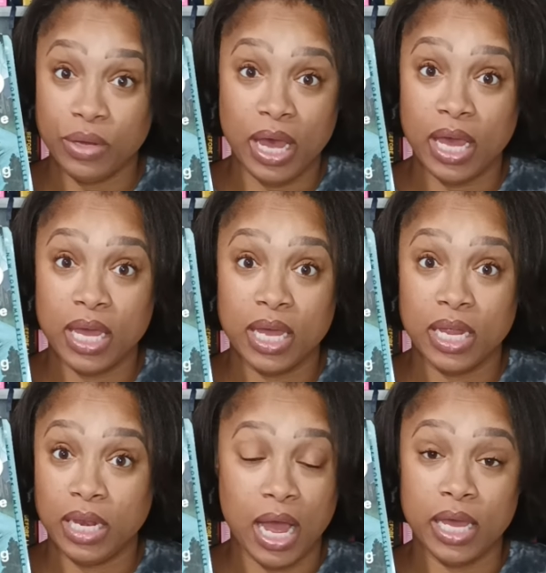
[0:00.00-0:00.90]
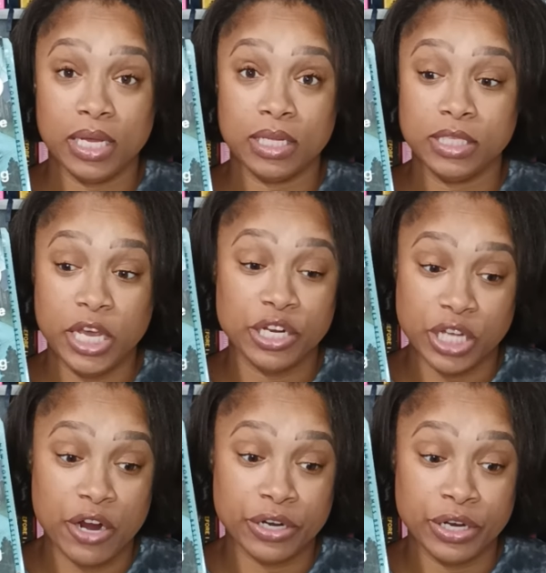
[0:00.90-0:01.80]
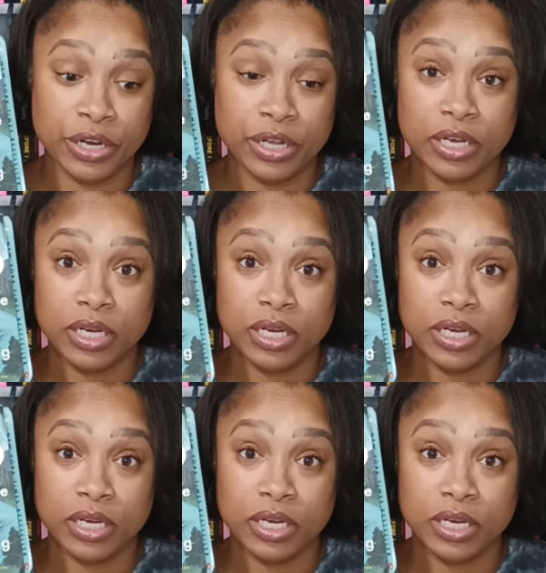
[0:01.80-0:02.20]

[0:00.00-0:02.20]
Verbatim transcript: okay? Like Tina Turner,